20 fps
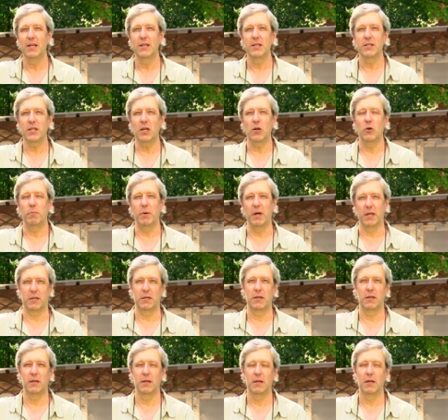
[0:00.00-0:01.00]
So,
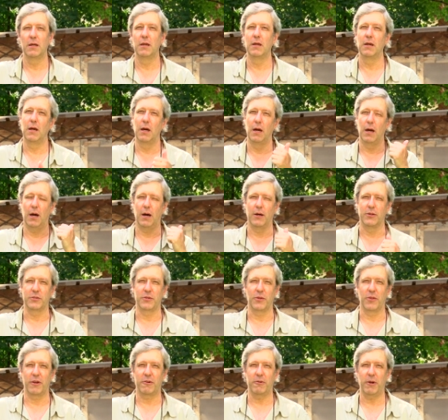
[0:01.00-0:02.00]
but on
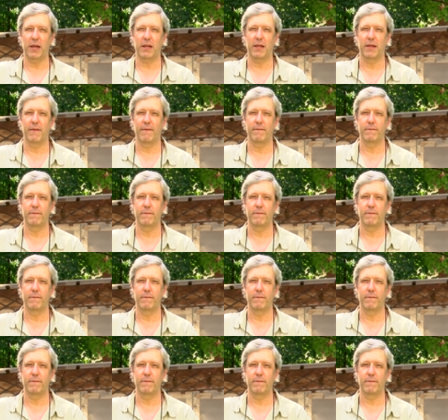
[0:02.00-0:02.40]
to the crack.